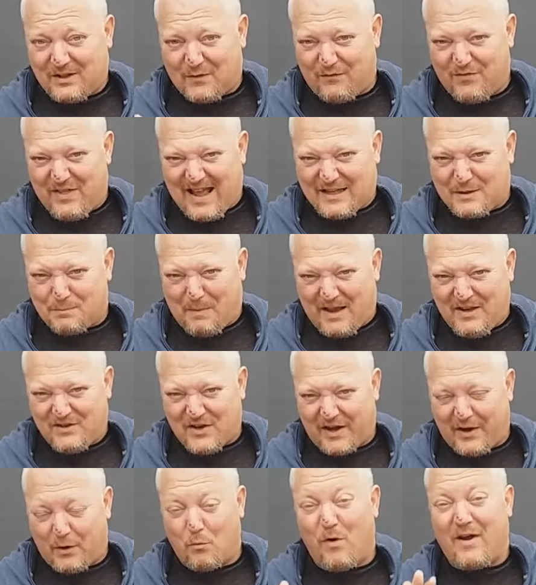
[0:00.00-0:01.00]
of that
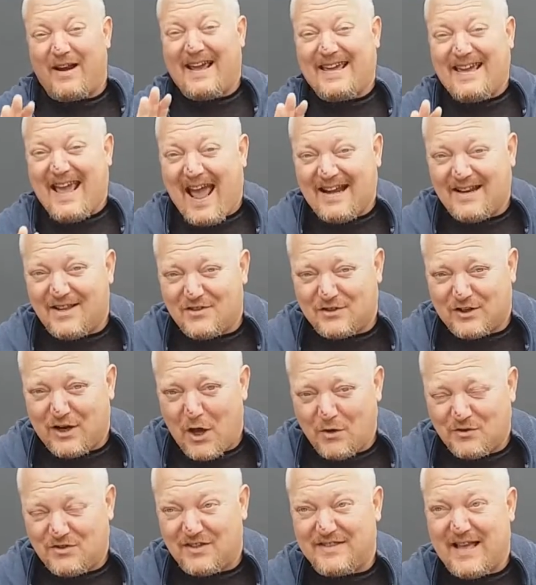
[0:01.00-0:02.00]
Speysider. What I can
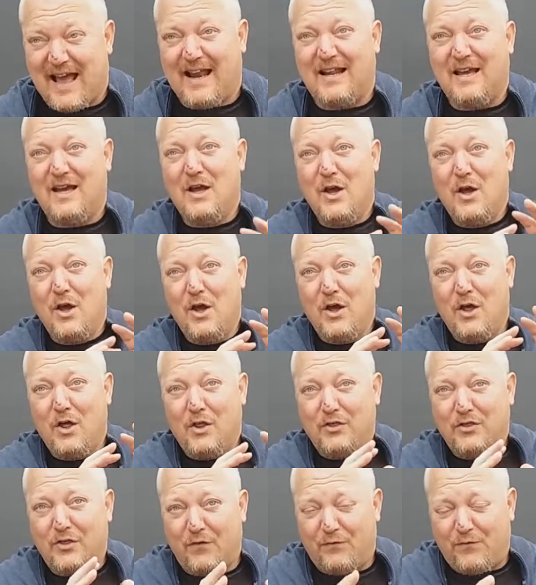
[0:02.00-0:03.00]
disclose is that
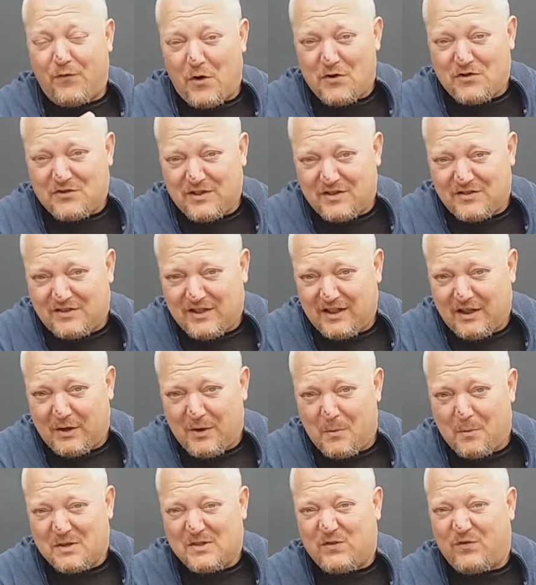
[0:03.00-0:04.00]
the first
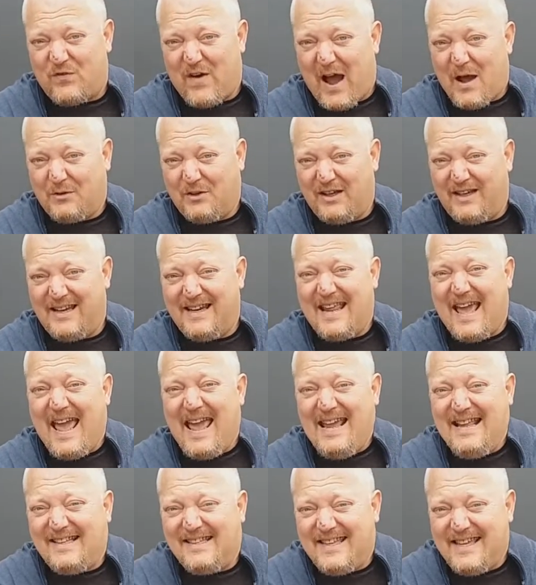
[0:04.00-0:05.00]
distillery was founded in
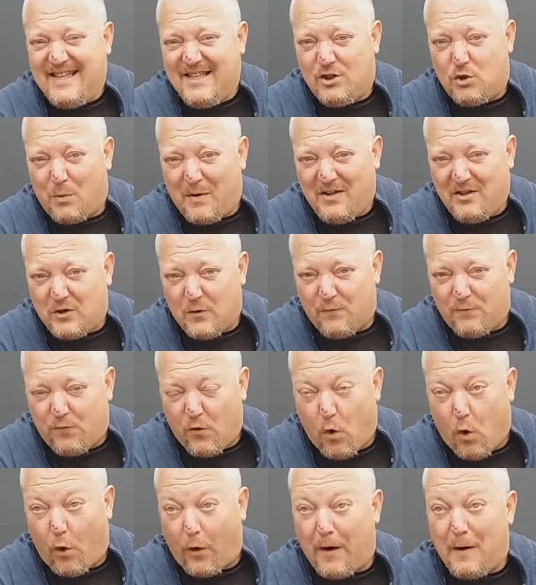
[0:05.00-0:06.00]

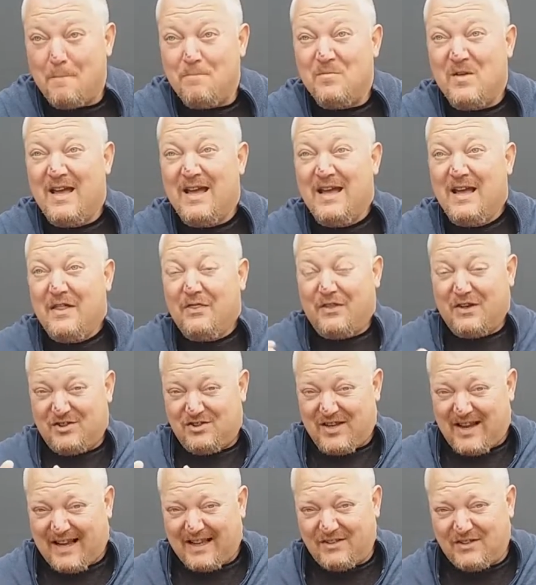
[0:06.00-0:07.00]
1824, the
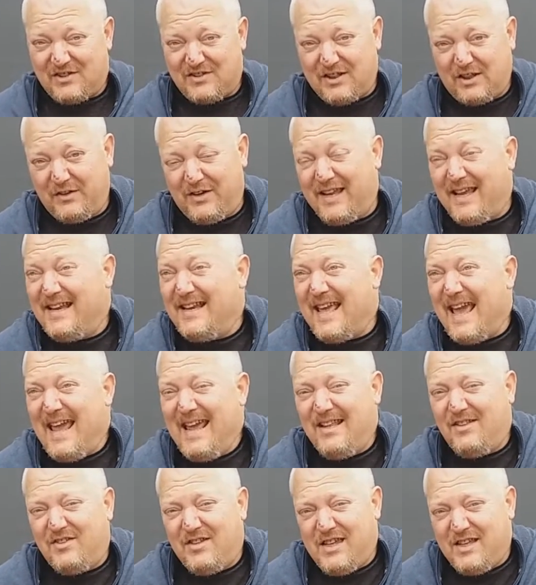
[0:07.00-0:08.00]
second distillery in
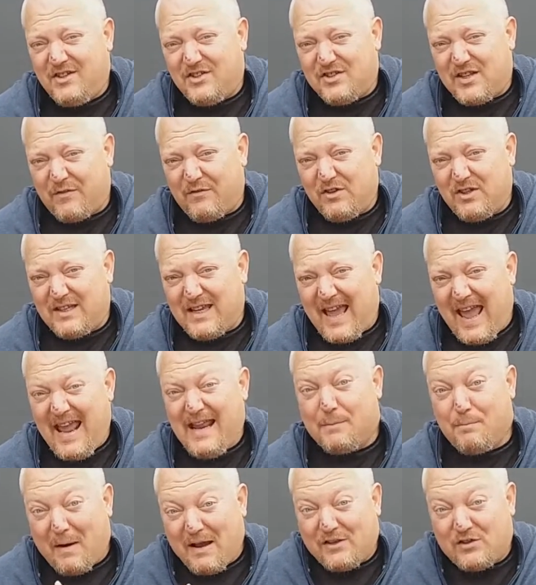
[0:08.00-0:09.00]

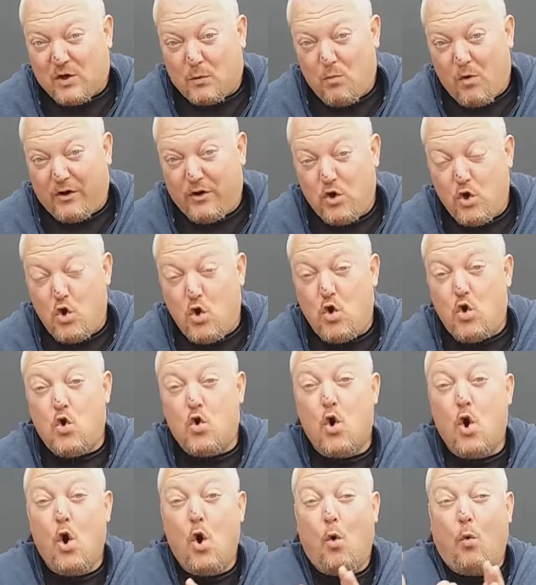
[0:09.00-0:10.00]
1878 by someone who
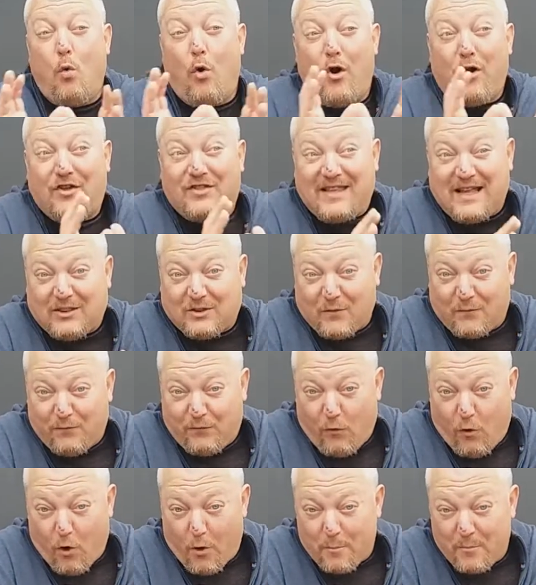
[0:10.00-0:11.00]
worked at the
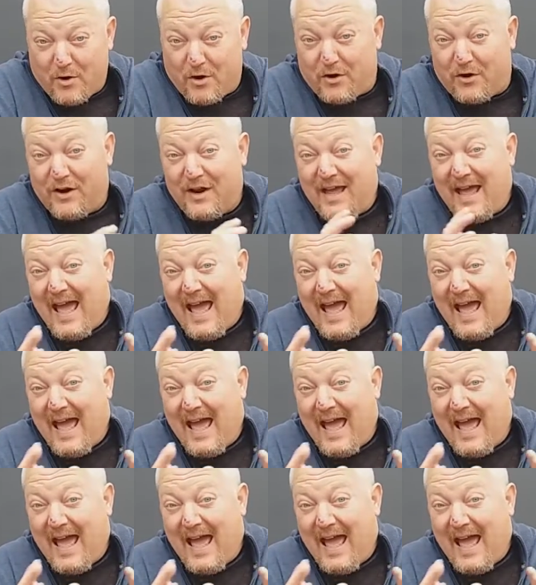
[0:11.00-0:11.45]
former.